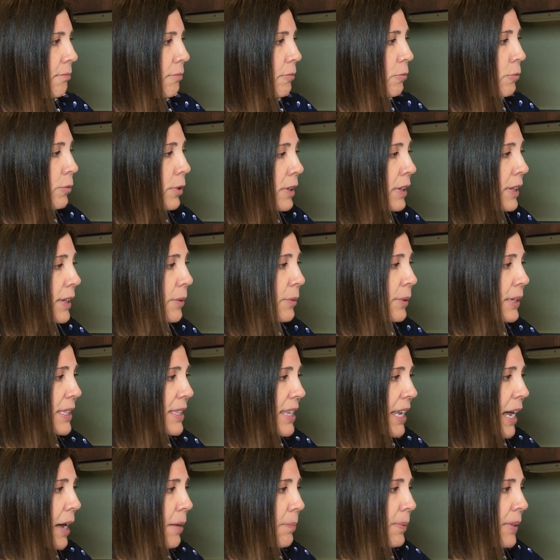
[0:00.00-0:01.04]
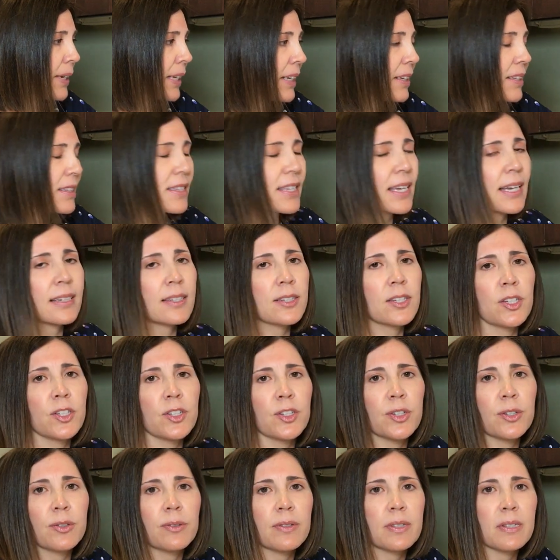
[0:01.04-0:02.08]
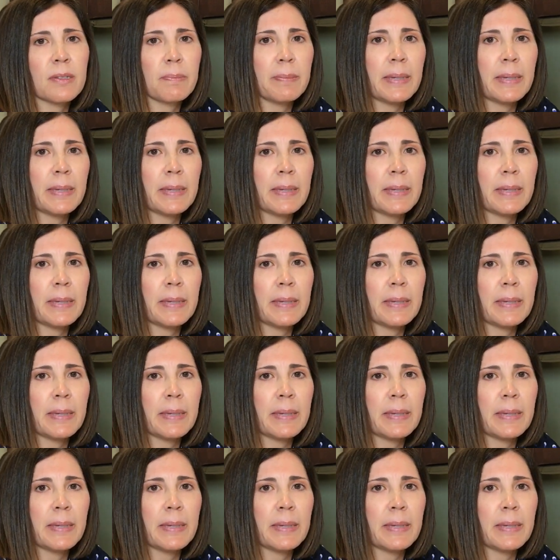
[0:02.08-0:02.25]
Really what's happening is that tissue is